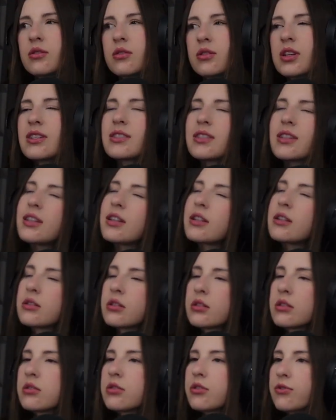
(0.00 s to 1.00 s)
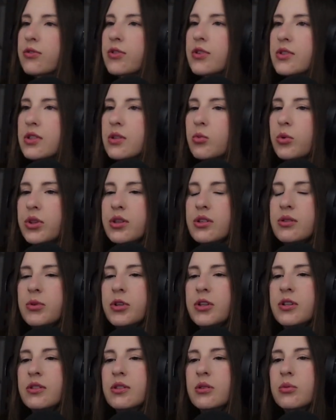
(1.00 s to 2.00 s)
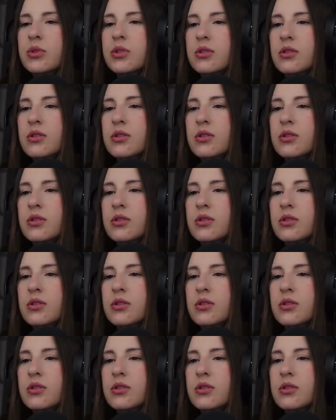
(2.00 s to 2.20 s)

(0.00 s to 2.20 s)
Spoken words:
Things can get a little confusing with this because there was